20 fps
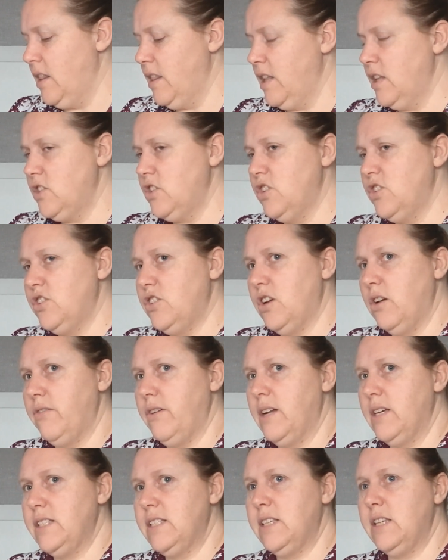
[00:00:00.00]
I turned it over
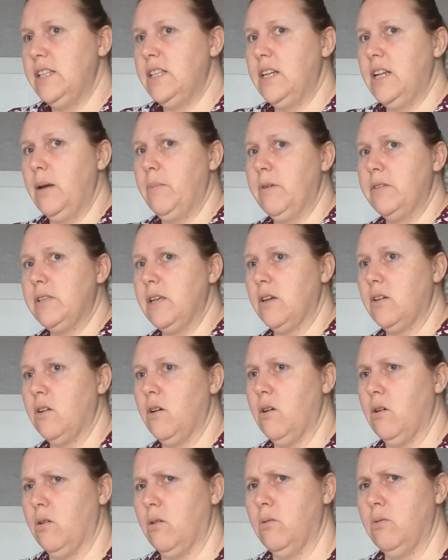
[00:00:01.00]
and I seen the name. I was like,
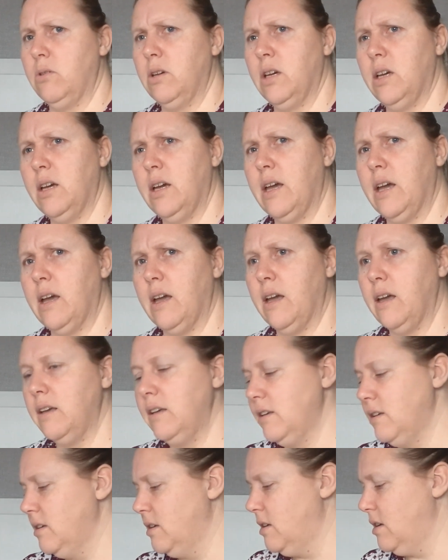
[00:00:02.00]

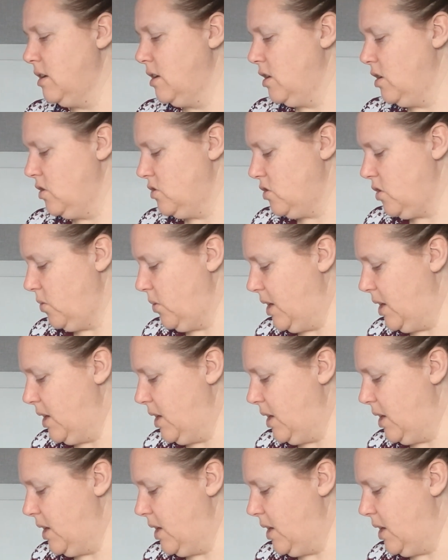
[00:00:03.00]
okay. So